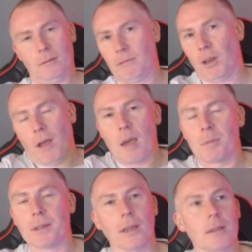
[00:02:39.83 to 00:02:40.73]
you know,
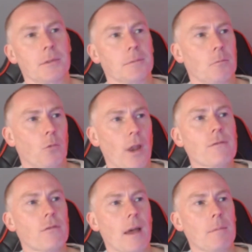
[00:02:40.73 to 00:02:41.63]
happy times,
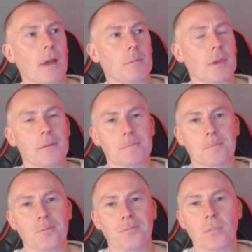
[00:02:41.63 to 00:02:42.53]
whatever that might be.
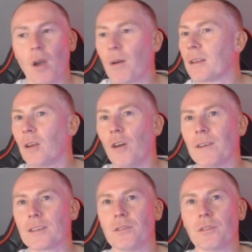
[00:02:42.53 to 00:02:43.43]
All right,
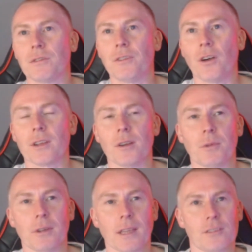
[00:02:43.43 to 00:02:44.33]
hope that's useful for you.
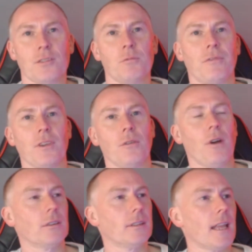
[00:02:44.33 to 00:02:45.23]
We'll catch up with you
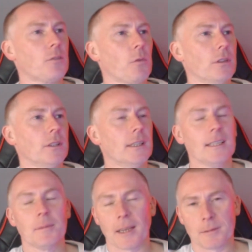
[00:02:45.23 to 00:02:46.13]
on the next one.
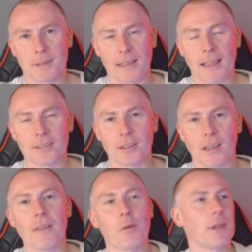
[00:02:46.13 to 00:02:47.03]
My name's Dan
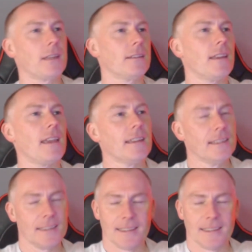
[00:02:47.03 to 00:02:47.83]
Latto. Have a wicked day.